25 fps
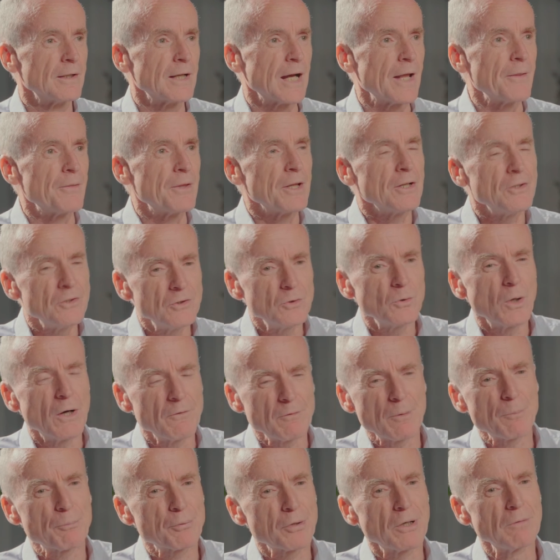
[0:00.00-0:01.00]
And then you
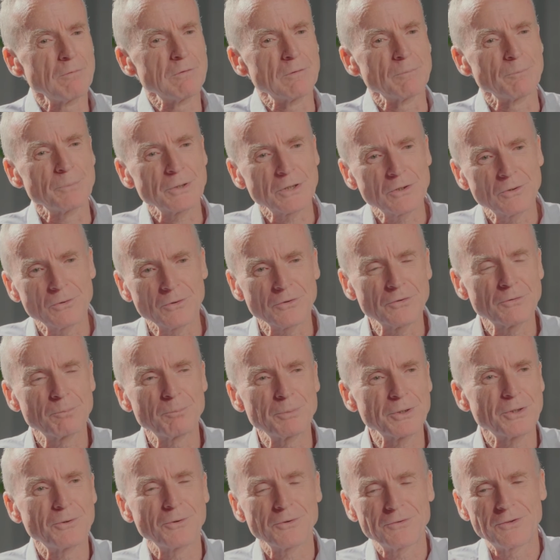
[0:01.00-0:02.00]
have a problem because,
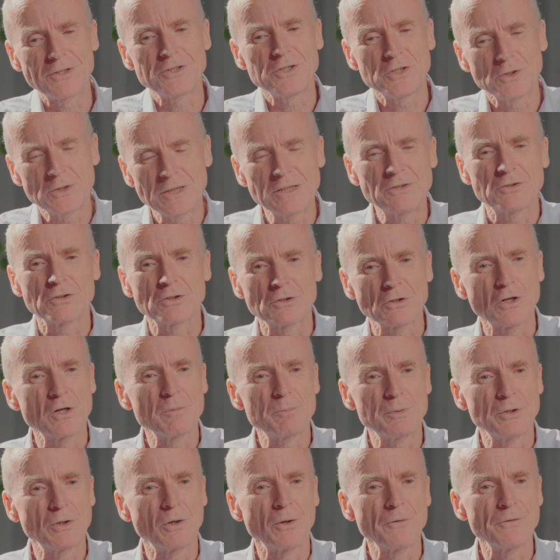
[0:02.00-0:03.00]
because then you need to
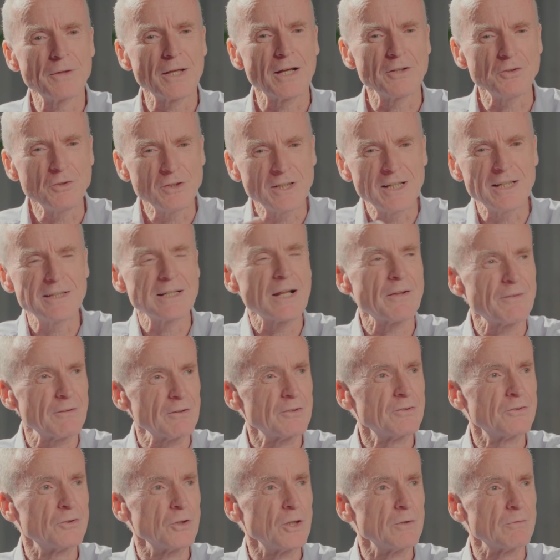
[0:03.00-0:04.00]
grow beyond that. You need another
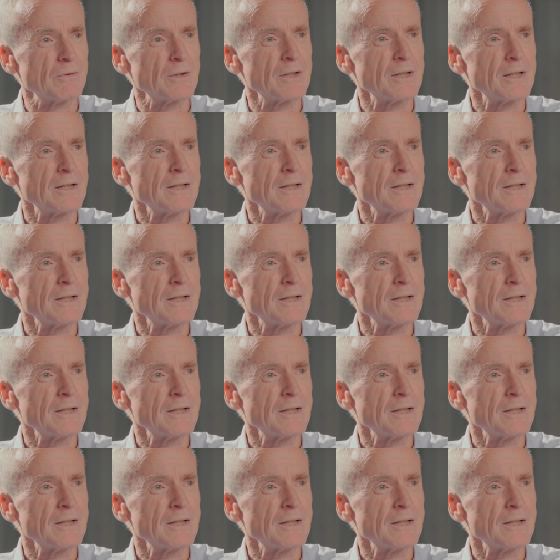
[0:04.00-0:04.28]
server.